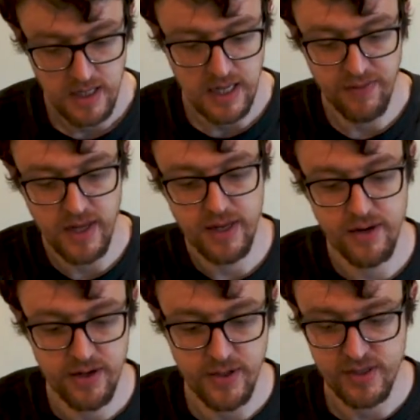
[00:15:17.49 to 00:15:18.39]
And
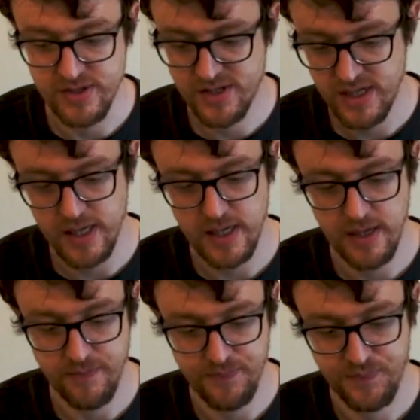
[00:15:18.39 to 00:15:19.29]
then you can
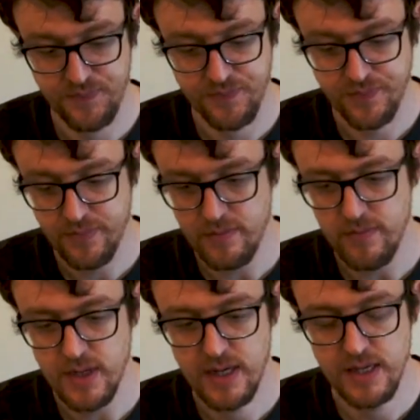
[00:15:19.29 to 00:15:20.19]
see
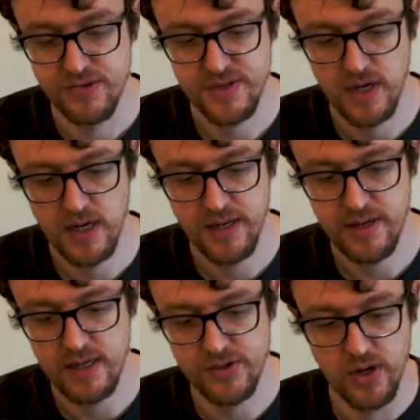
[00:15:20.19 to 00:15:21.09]
inside
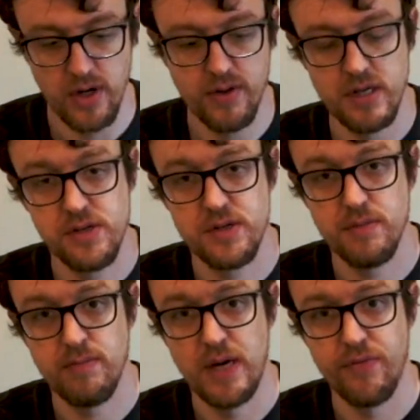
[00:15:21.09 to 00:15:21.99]
it's got this
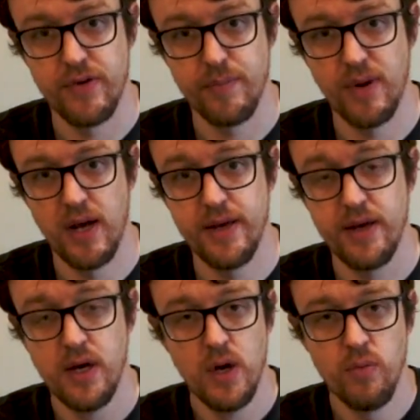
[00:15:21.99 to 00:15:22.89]
mounting plate,